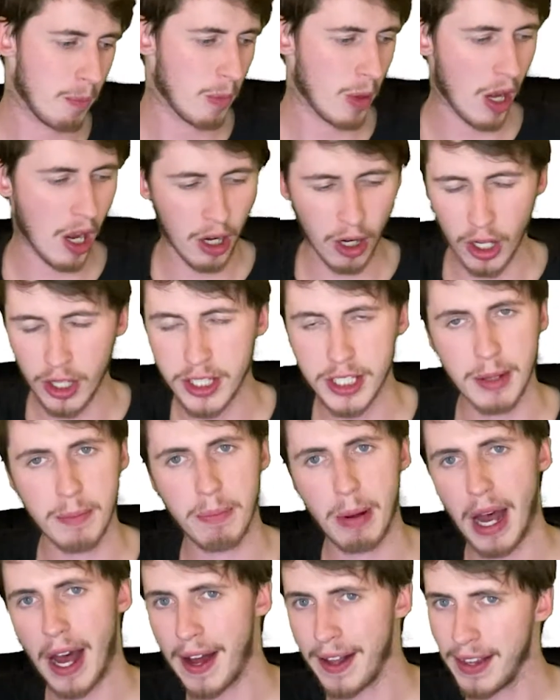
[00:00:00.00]
got some
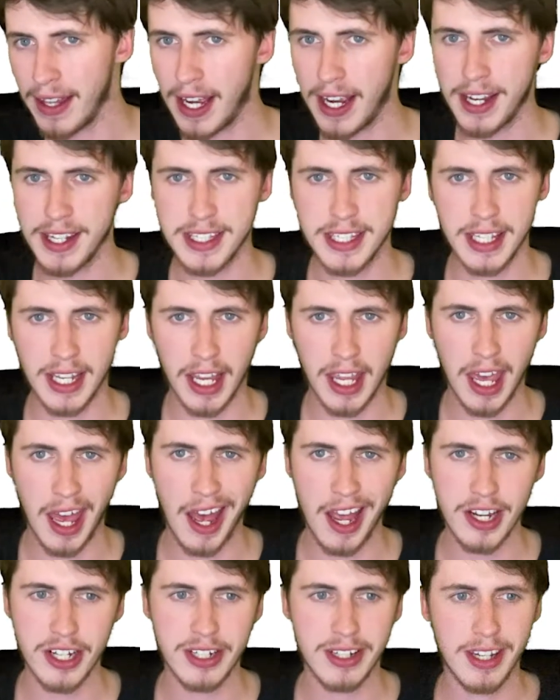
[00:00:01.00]
parlays that
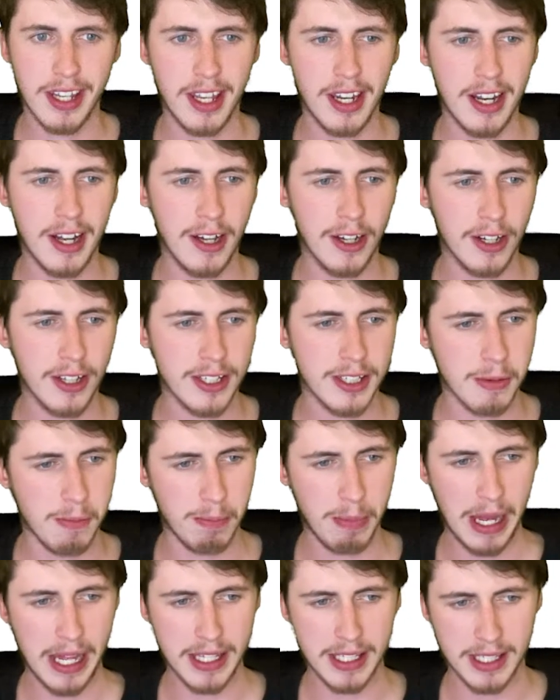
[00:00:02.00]
cashed in. I got some
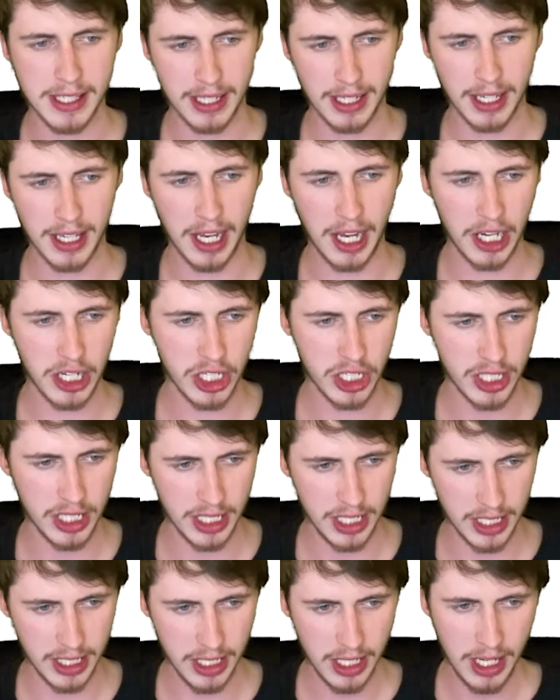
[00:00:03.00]
bets that cashed
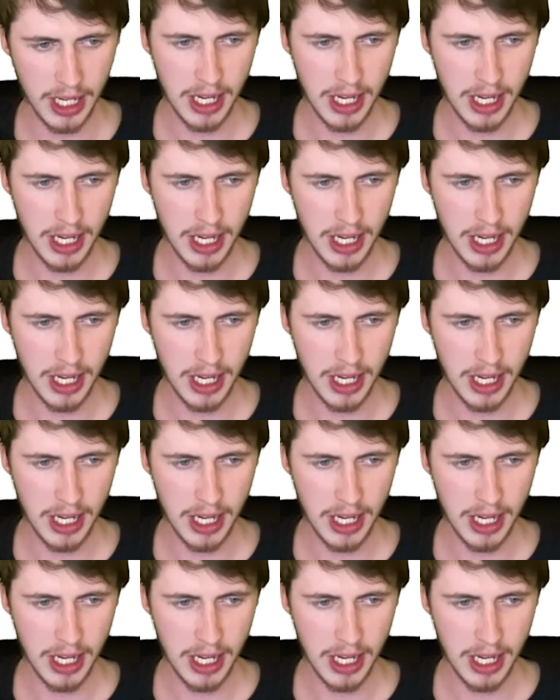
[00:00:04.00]
in.